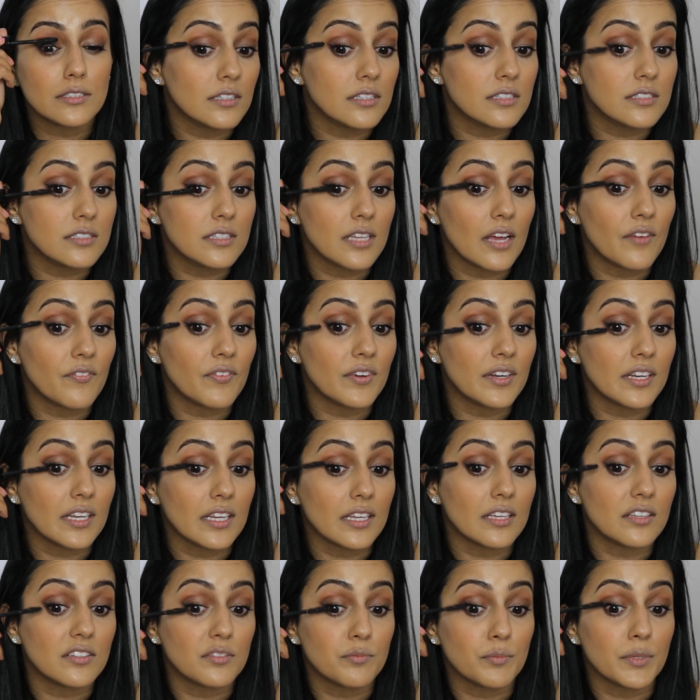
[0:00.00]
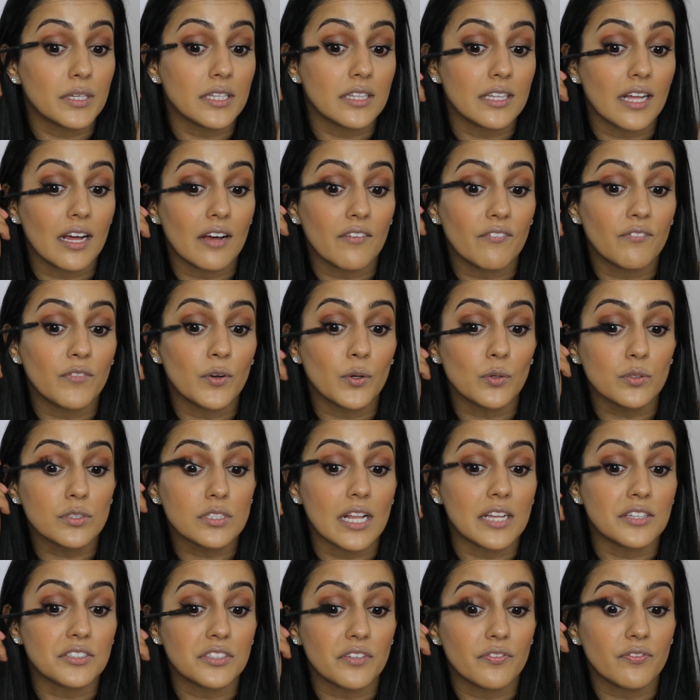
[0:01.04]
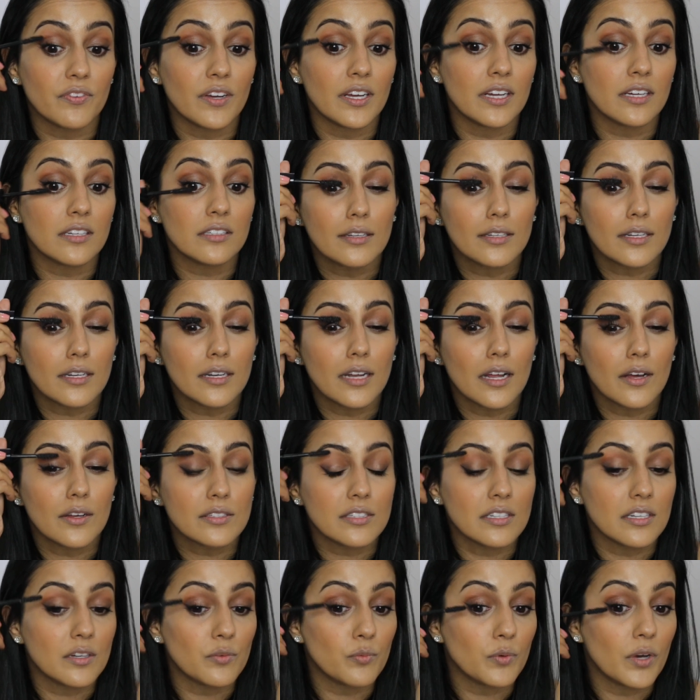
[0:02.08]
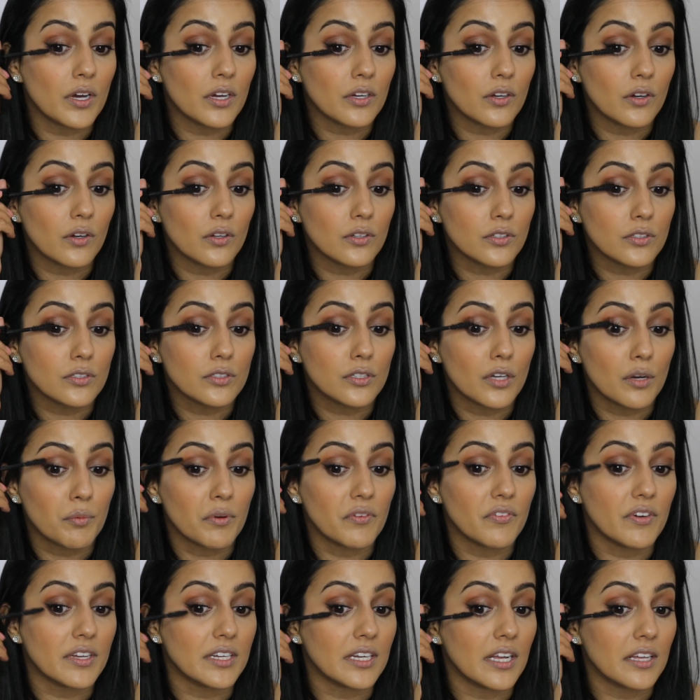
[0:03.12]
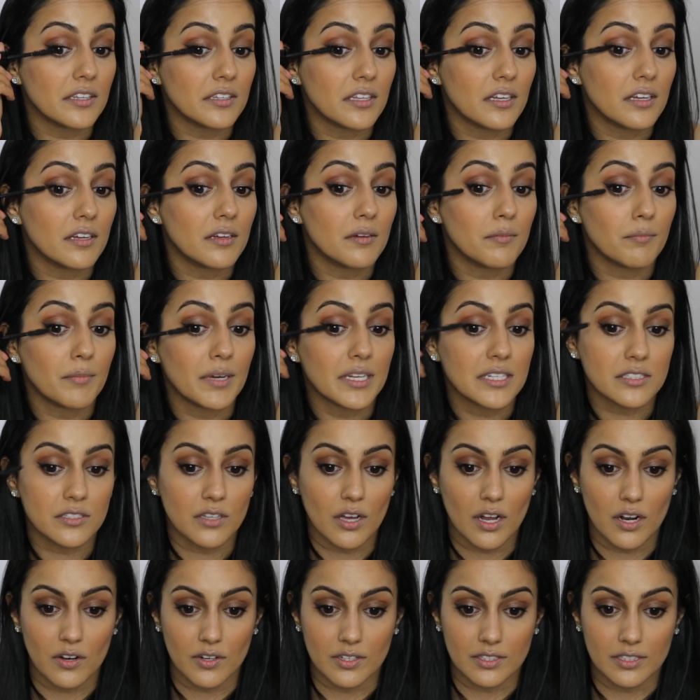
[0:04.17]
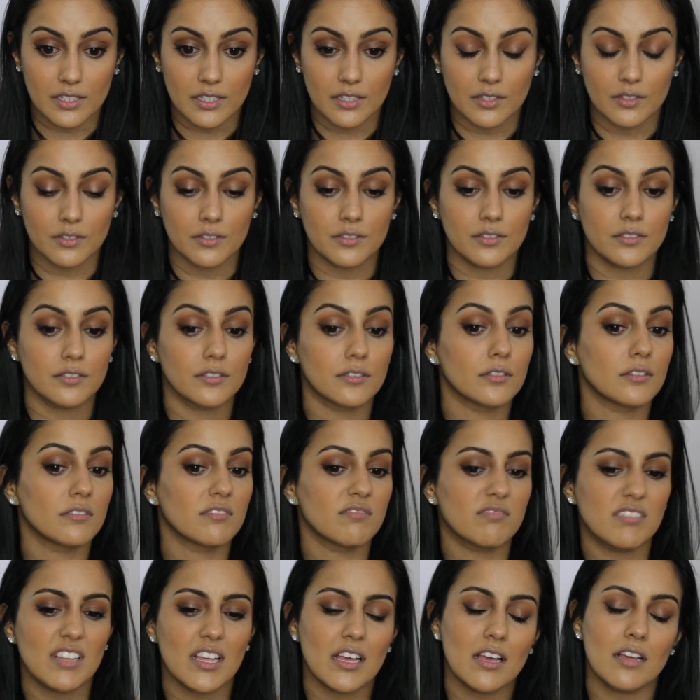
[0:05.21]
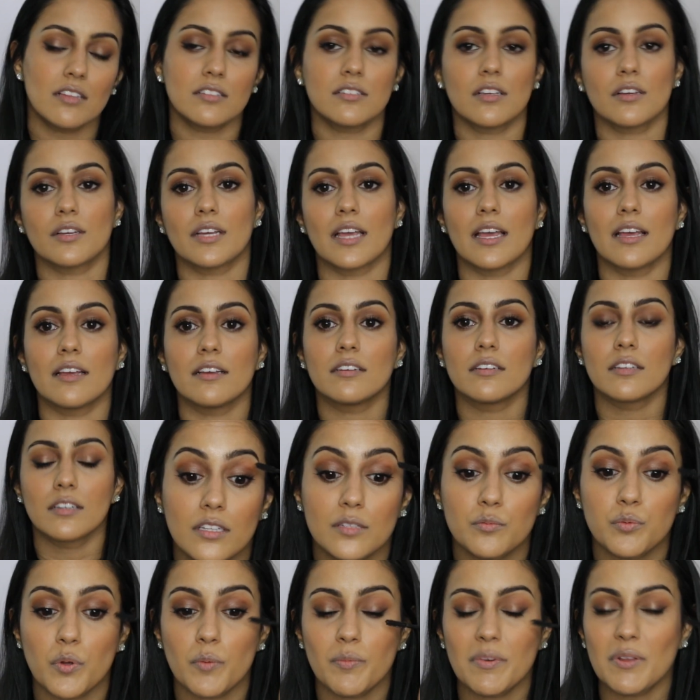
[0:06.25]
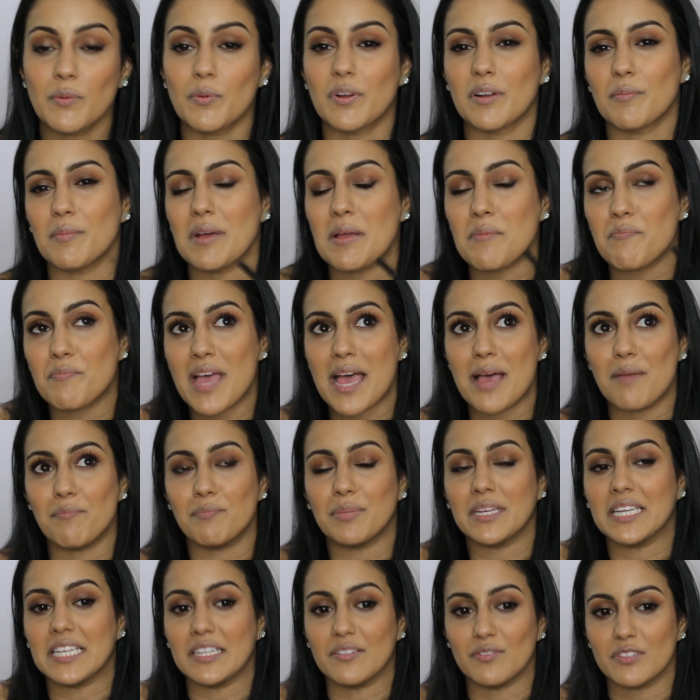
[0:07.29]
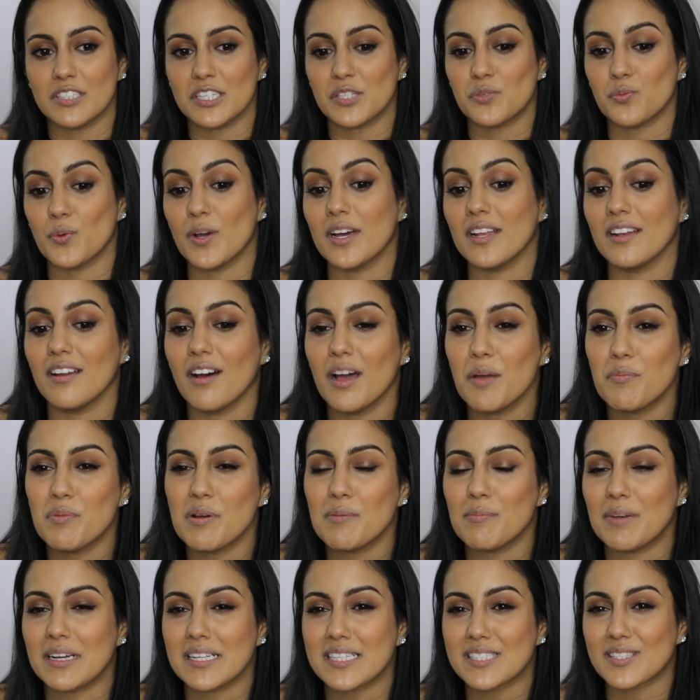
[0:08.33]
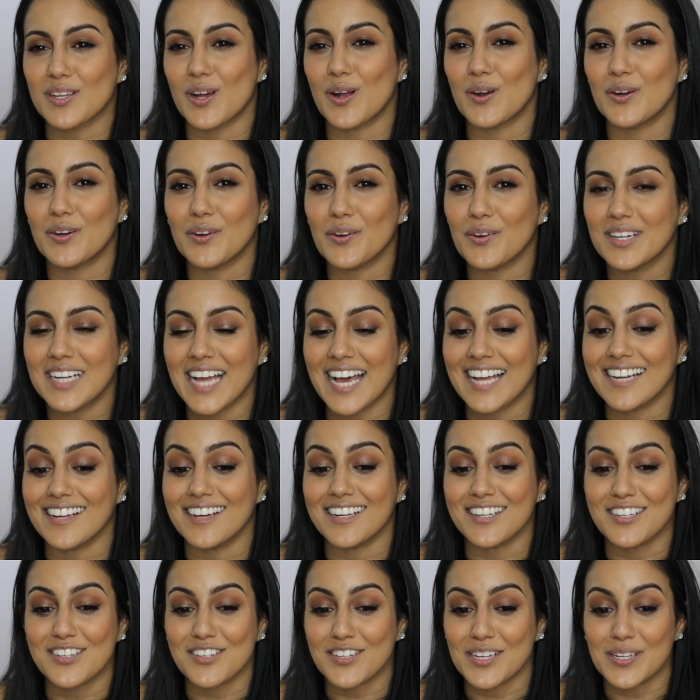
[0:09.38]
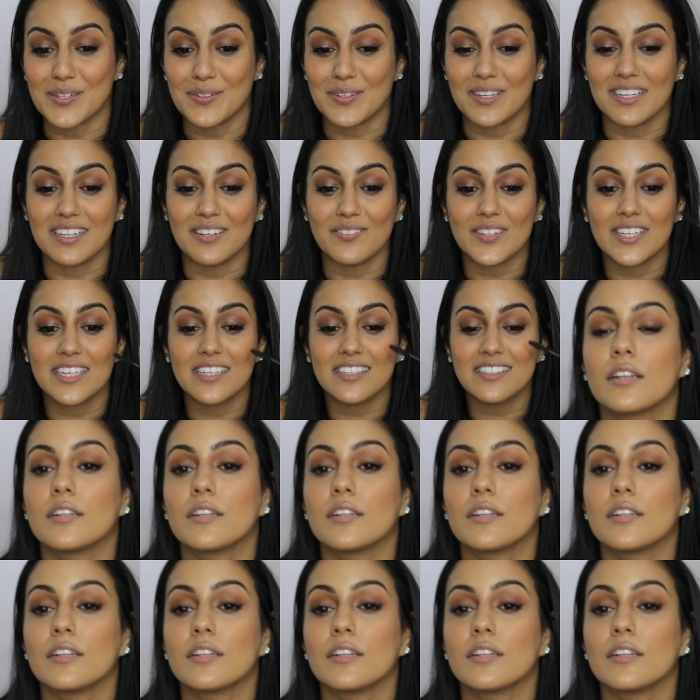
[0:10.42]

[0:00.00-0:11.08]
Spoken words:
This definitely gives me that false lash effect. I don't know how it's going to work on top of another mascara though. That's okay. It's probably one of my pet peeves is when I put mascara on and I don't love it.